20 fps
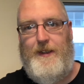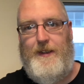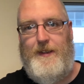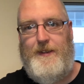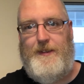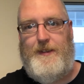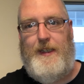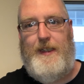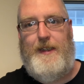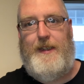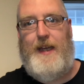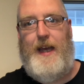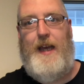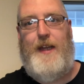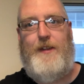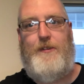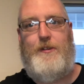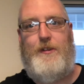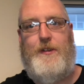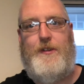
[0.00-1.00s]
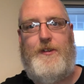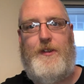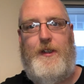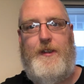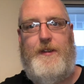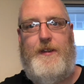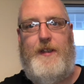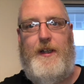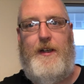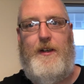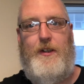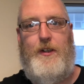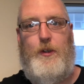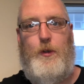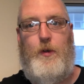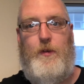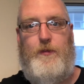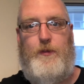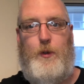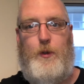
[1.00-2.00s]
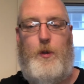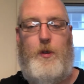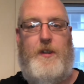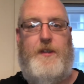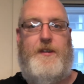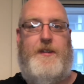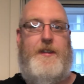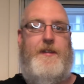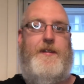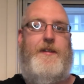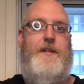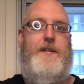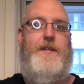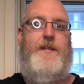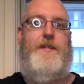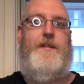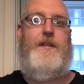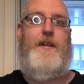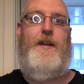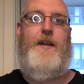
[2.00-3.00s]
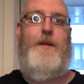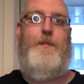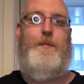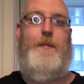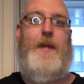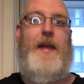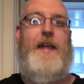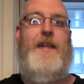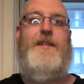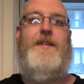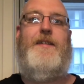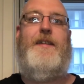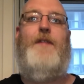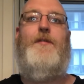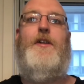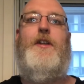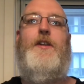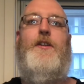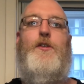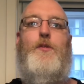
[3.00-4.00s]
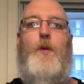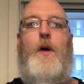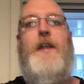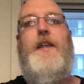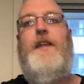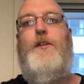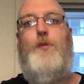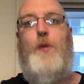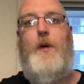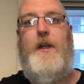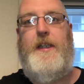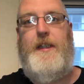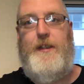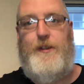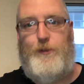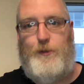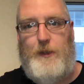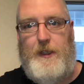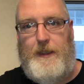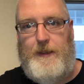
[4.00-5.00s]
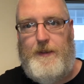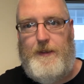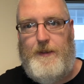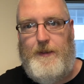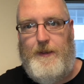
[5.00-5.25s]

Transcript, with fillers: Saint Catharines, Ontario. Of course, this is May seventh, twenty twenty-three,